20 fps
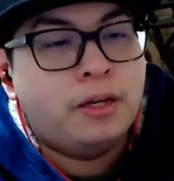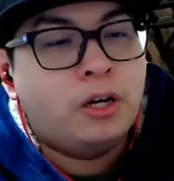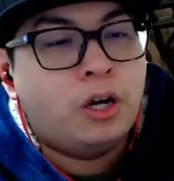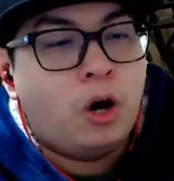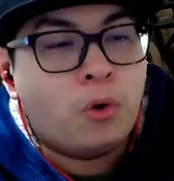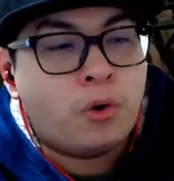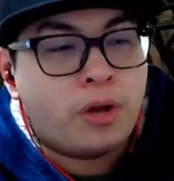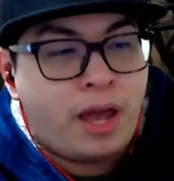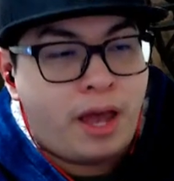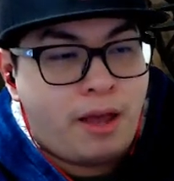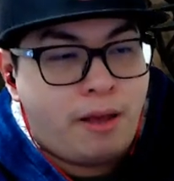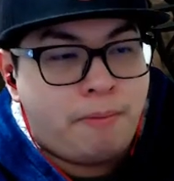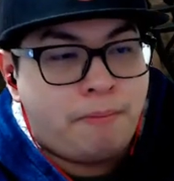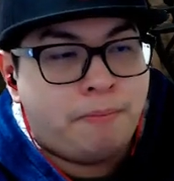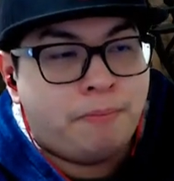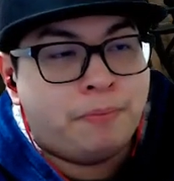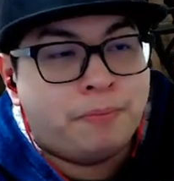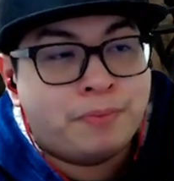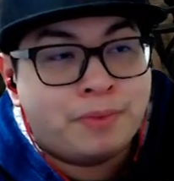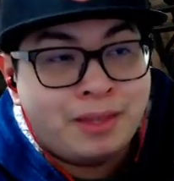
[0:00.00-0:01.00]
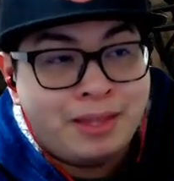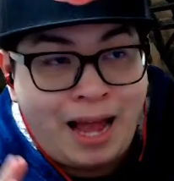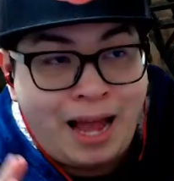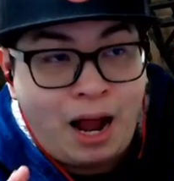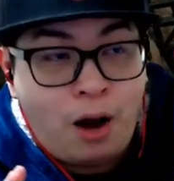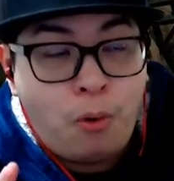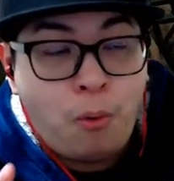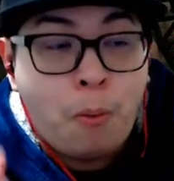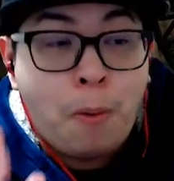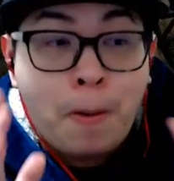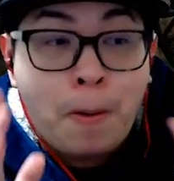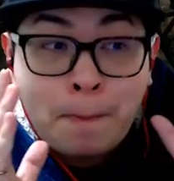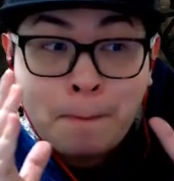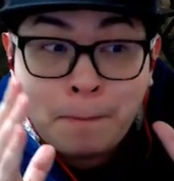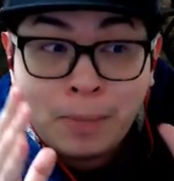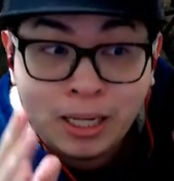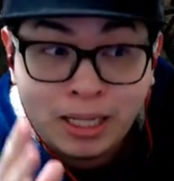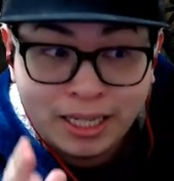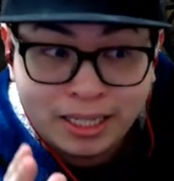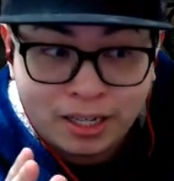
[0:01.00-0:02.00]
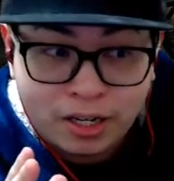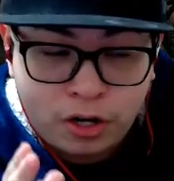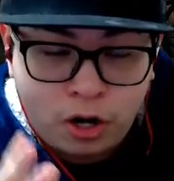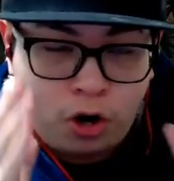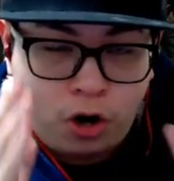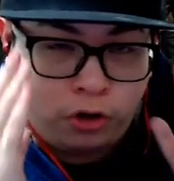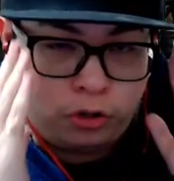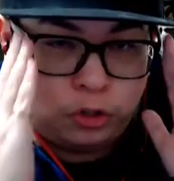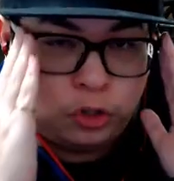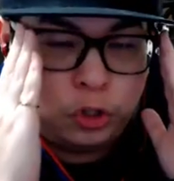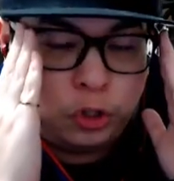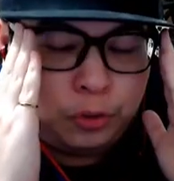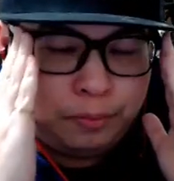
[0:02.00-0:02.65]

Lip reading: Okay, now, Malignant Hearts.